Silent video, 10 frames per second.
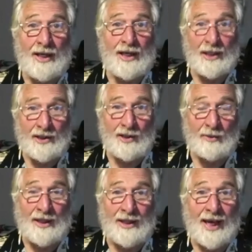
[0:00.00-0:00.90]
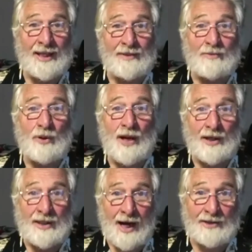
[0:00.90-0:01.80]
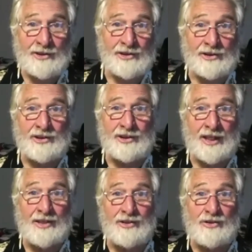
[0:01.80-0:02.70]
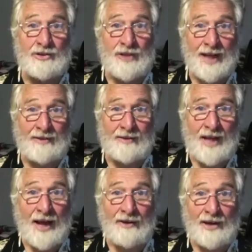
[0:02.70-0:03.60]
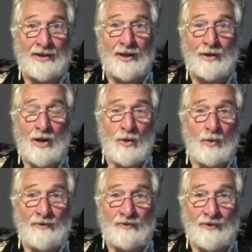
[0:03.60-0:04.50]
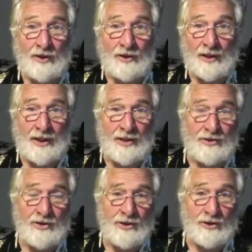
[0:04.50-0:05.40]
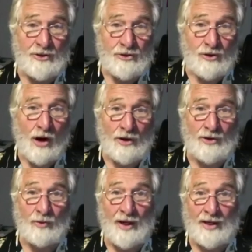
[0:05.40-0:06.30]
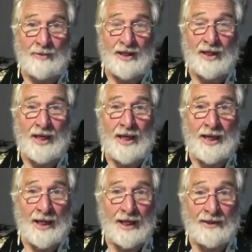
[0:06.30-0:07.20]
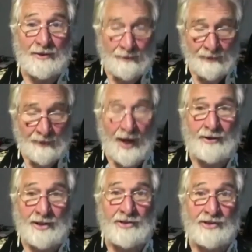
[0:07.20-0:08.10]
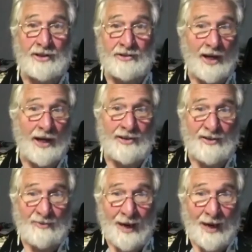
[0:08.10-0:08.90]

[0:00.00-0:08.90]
little bit, and put our consciousness into that area that we feel is the strongest way to be in our teaching science of mind.